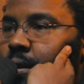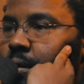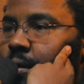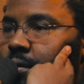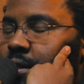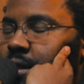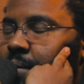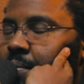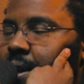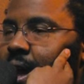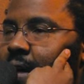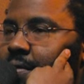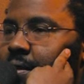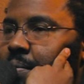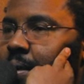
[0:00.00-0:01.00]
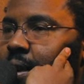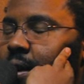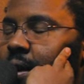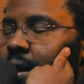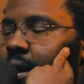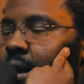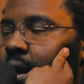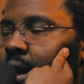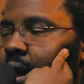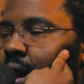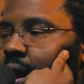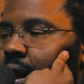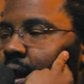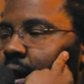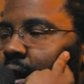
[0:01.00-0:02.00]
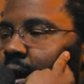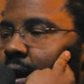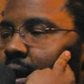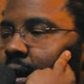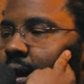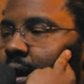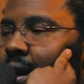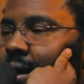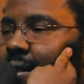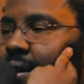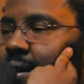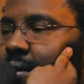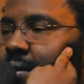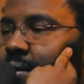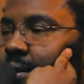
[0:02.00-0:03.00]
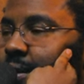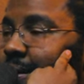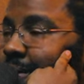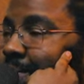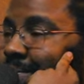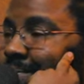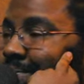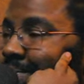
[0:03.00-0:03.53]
will see him in heaven. But uh, I think you know,